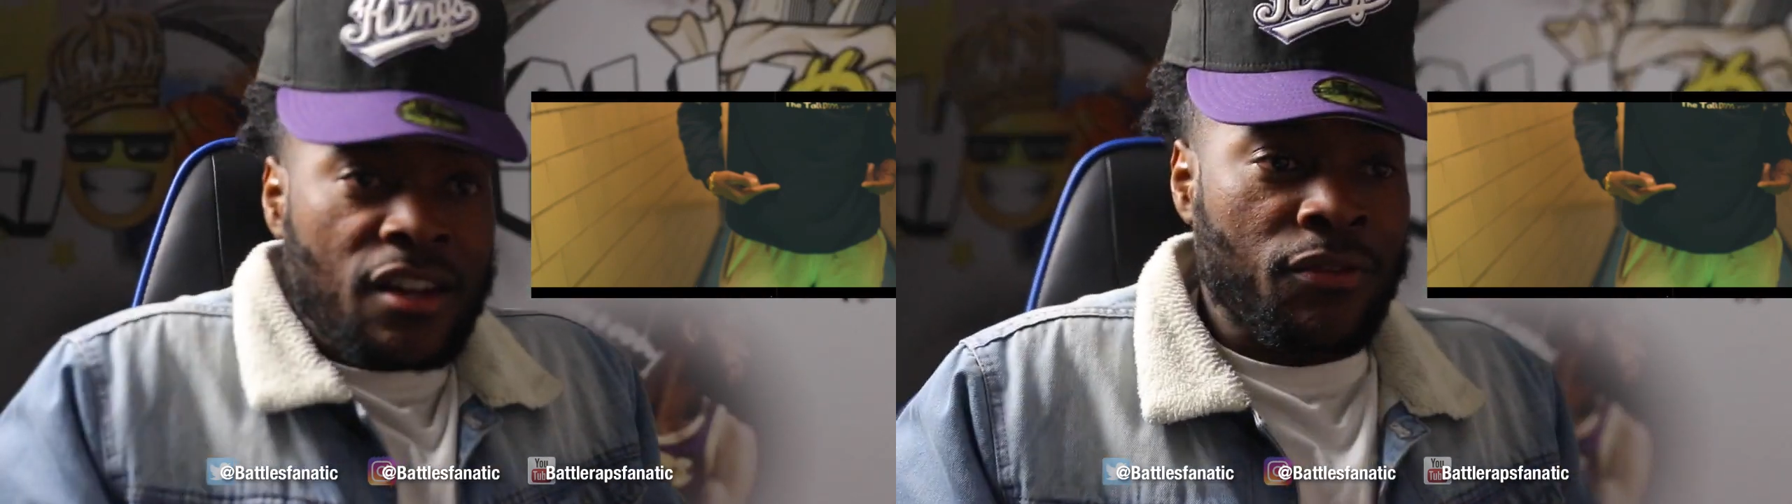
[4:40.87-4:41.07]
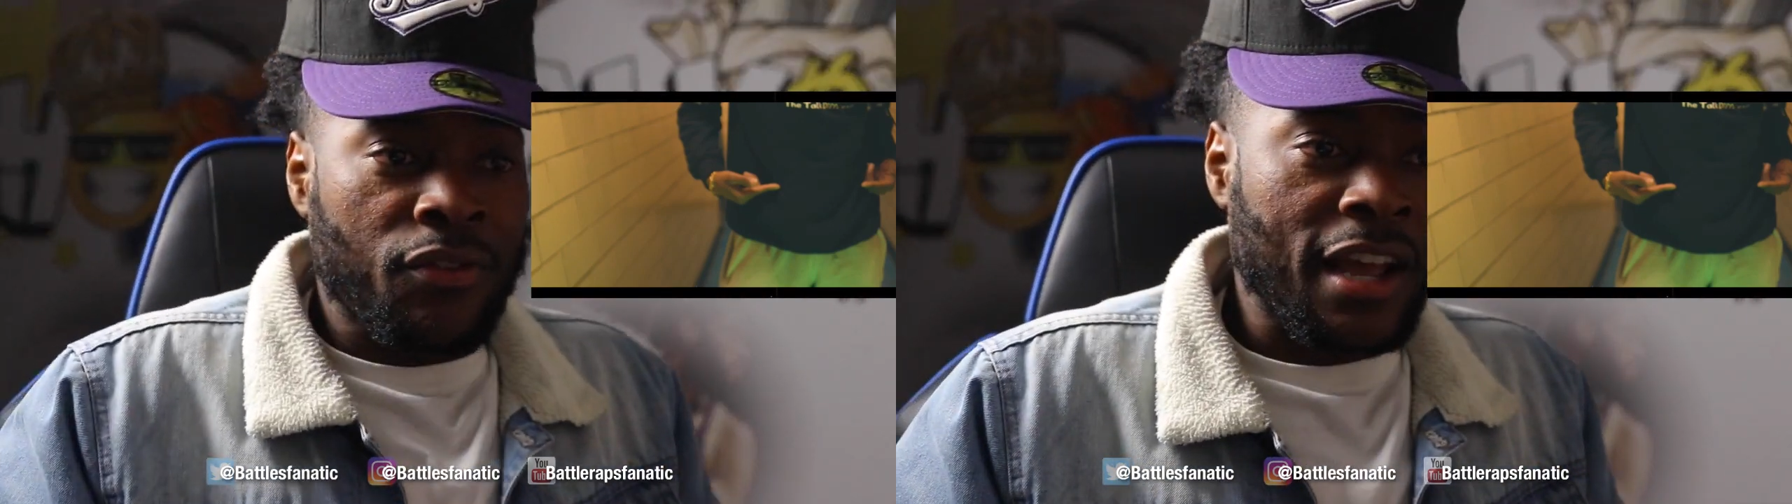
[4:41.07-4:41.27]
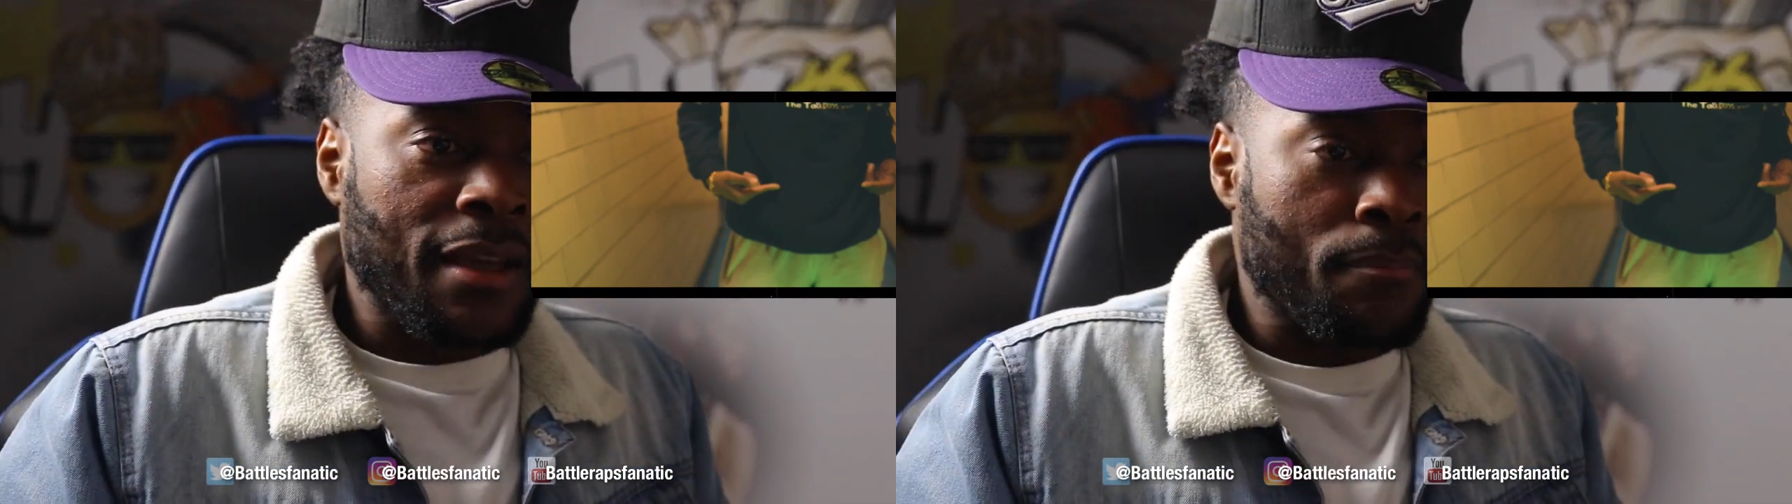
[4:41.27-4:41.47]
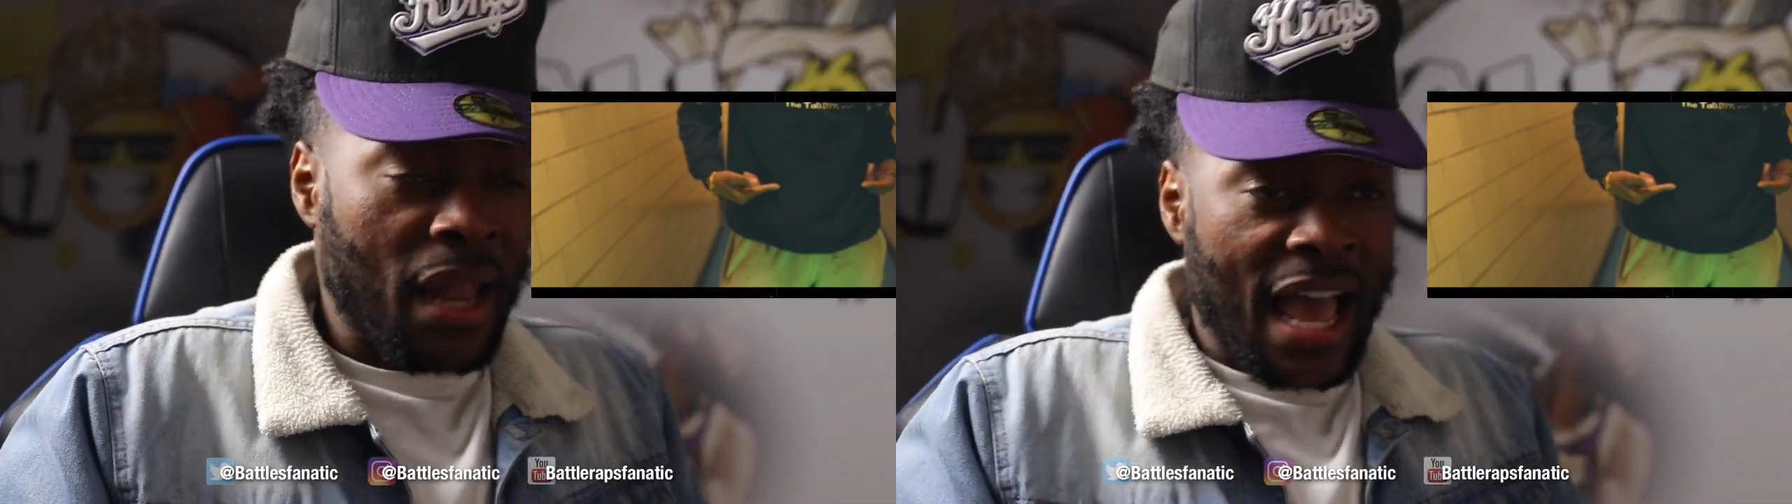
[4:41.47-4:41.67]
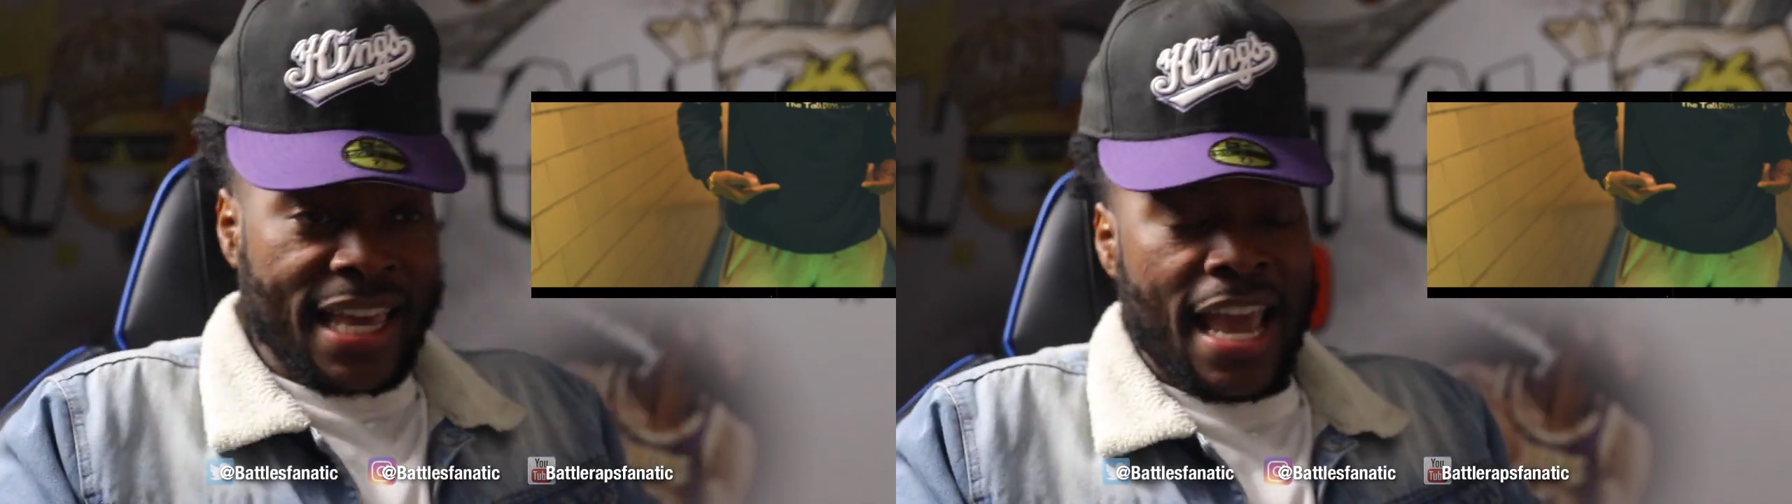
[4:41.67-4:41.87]
to fucking
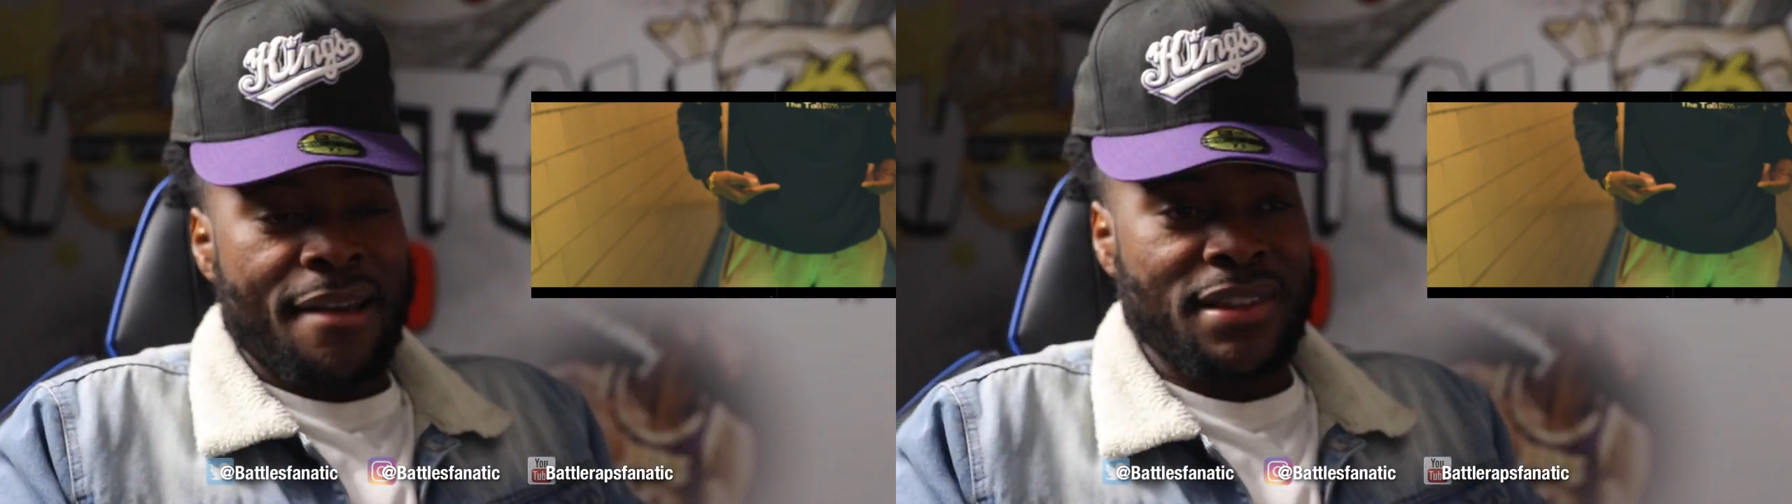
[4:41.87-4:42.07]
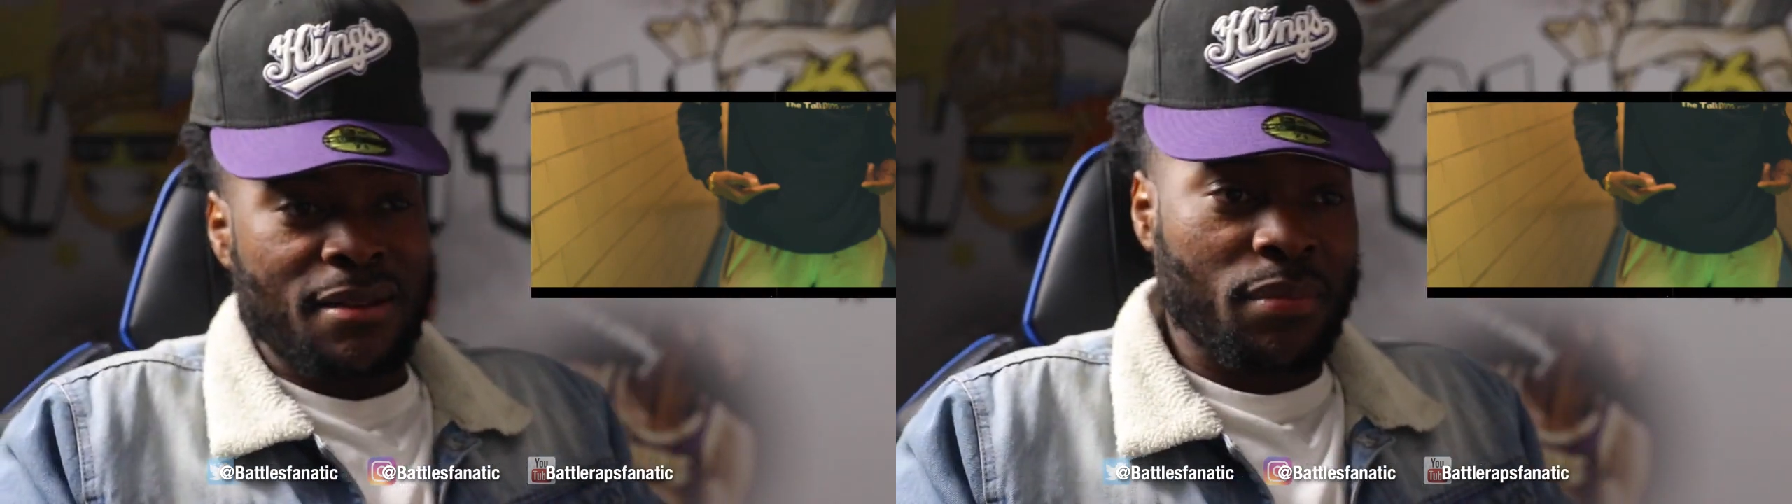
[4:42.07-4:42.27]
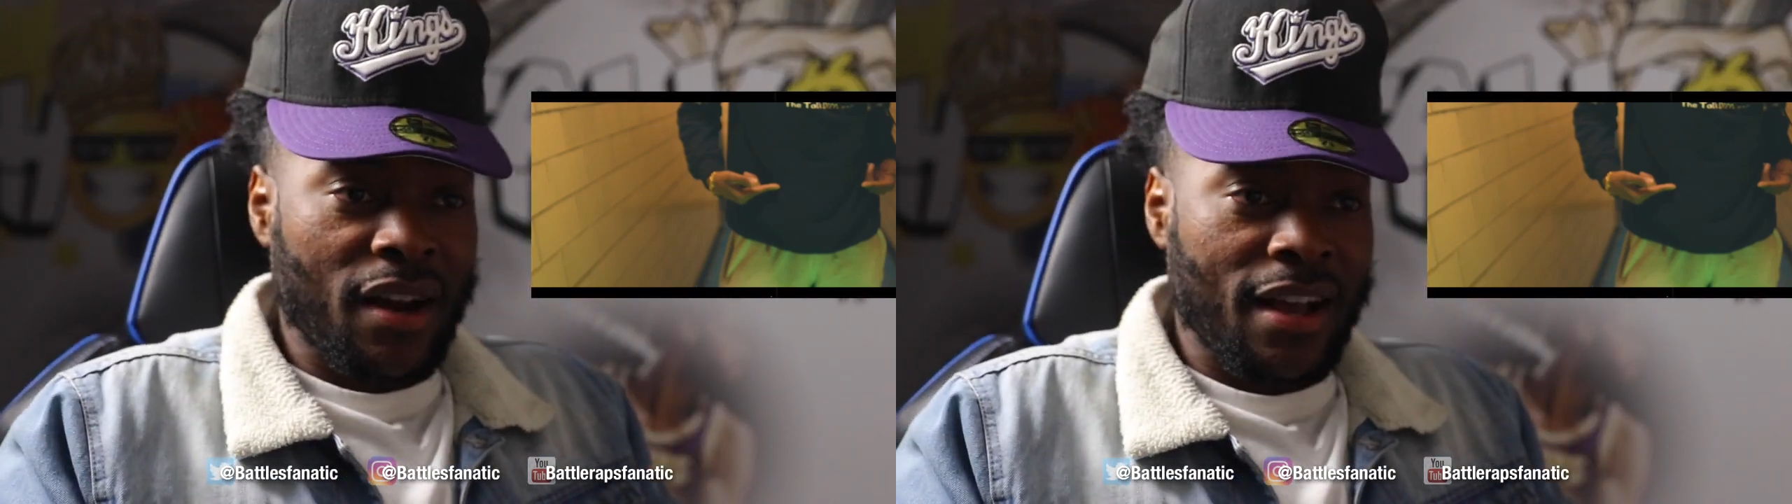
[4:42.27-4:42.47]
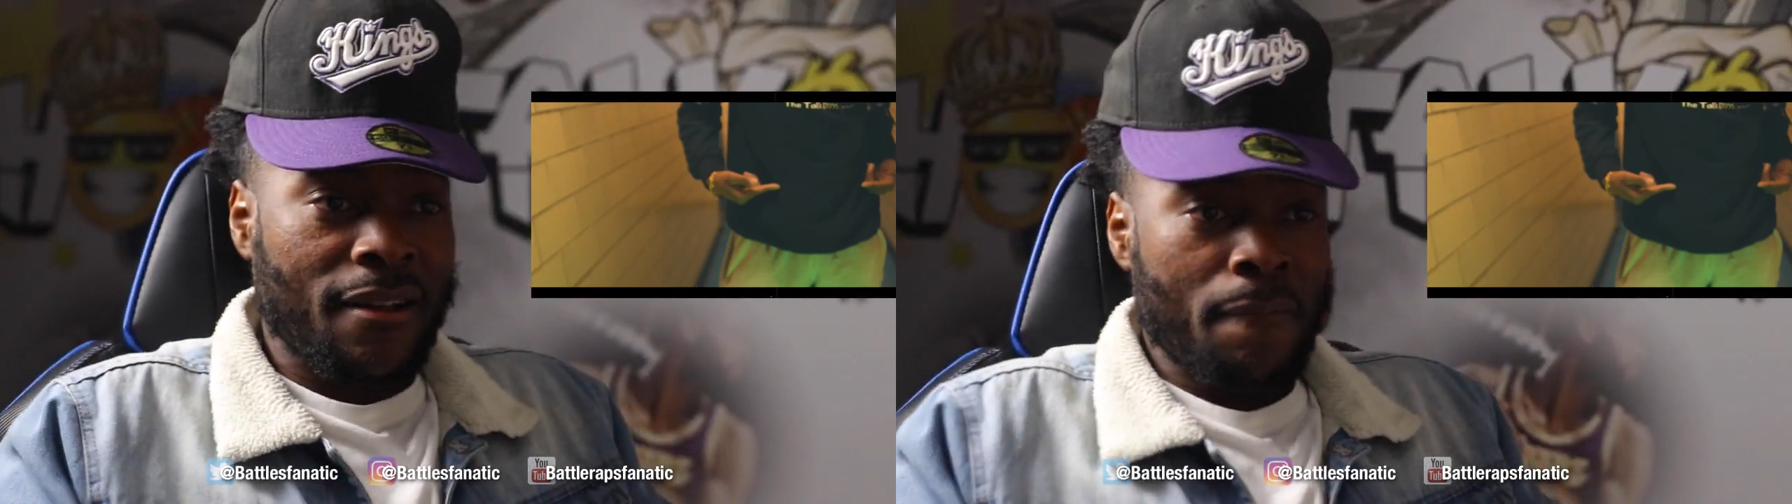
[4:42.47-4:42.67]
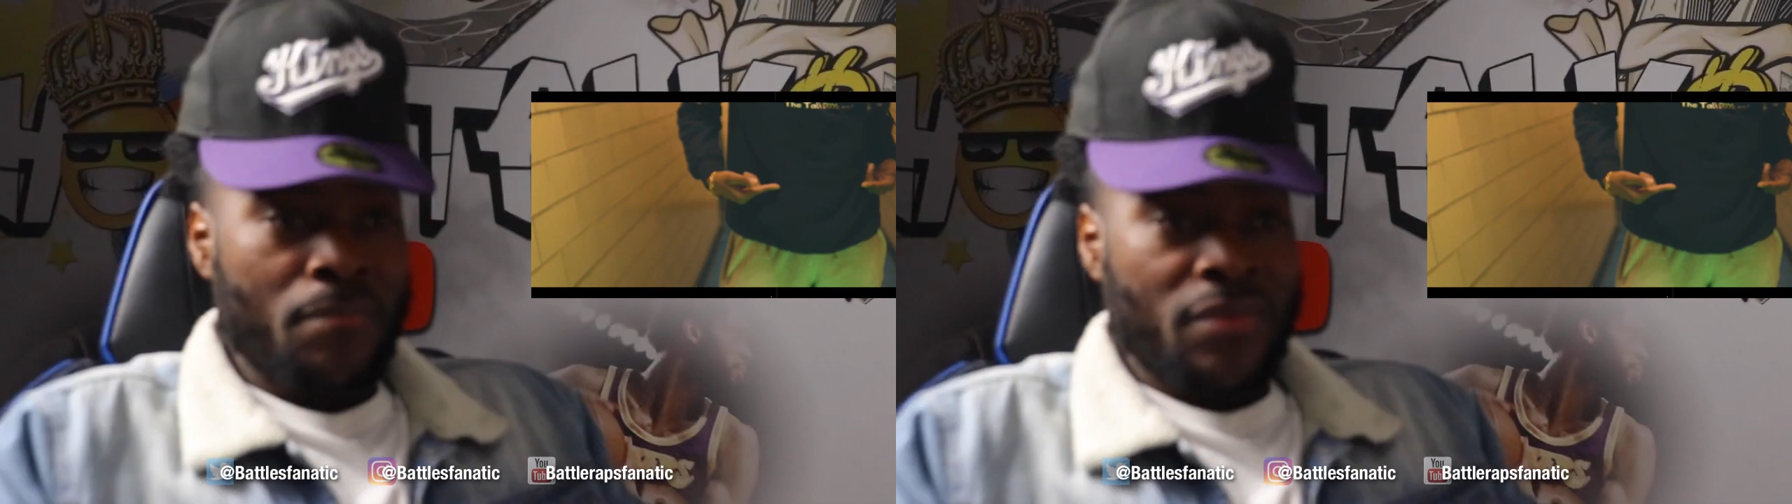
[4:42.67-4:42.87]
block captain, bruh.